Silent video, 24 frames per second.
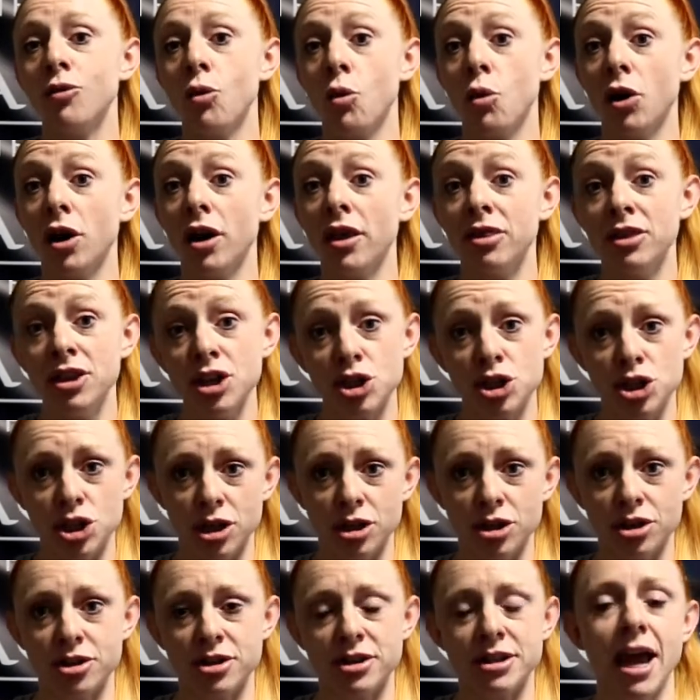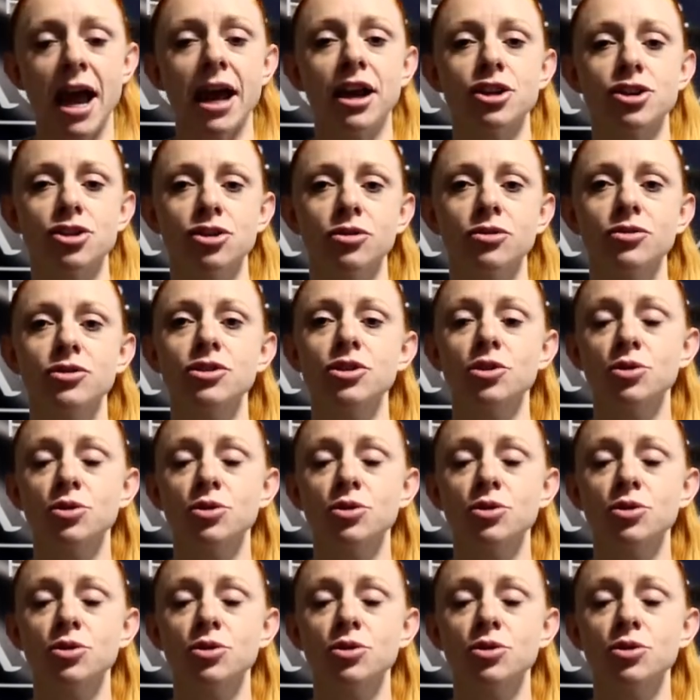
for this year's Nationals.